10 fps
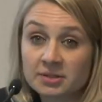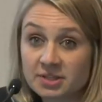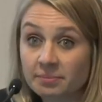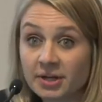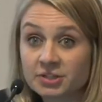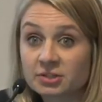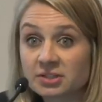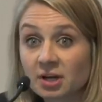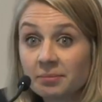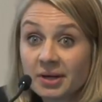some patients
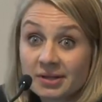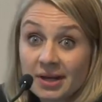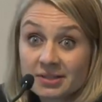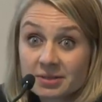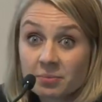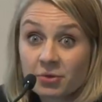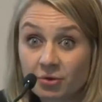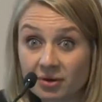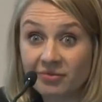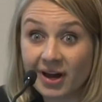tell me it takes them
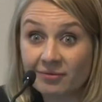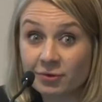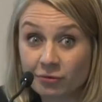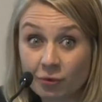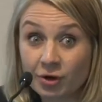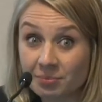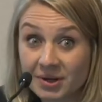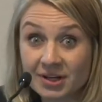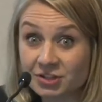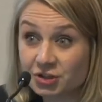35 to 40
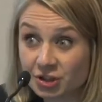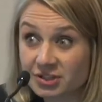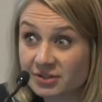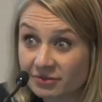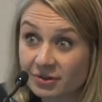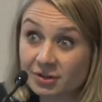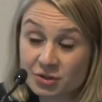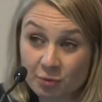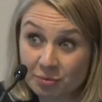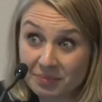minutes just to
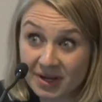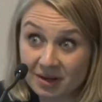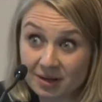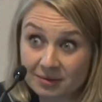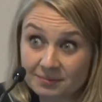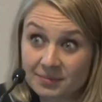finish one meal.